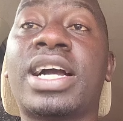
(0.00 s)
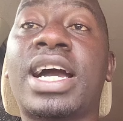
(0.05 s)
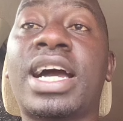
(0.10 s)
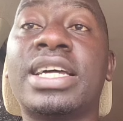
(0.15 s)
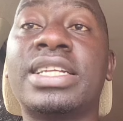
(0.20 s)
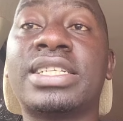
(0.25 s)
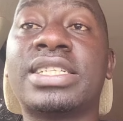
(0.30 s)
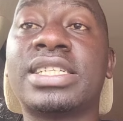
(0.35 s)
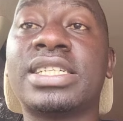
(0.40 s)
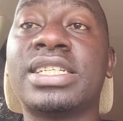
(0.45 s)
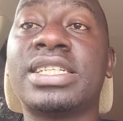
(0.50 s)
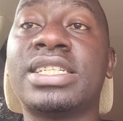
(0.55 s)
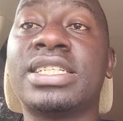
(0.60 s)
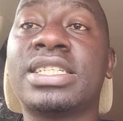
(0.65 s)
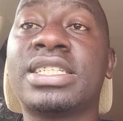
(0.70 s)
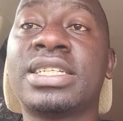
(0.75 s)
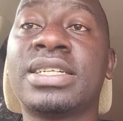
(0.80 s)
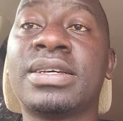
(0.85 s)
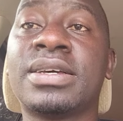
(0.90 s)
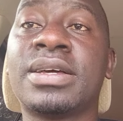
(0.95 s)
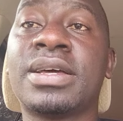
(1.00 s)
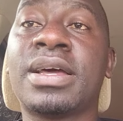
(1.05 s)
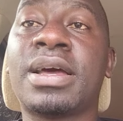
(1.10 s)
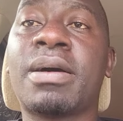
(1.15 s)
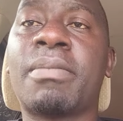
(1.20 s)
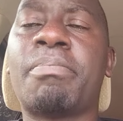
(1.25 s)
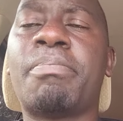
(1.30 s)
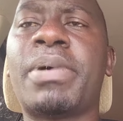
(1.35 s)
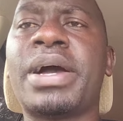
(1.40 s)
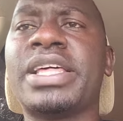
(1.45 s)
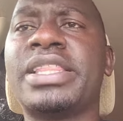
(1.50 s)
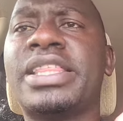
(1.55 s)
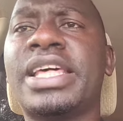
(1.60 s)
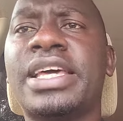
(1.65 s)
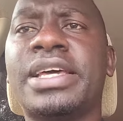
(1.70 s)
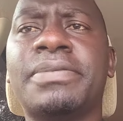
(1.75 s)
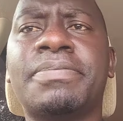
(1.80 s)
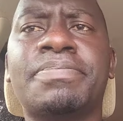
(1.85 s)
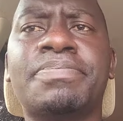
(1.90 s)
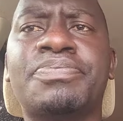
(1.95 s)
countries, by
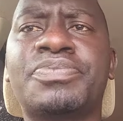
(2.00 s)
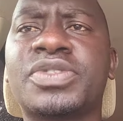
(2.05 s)
the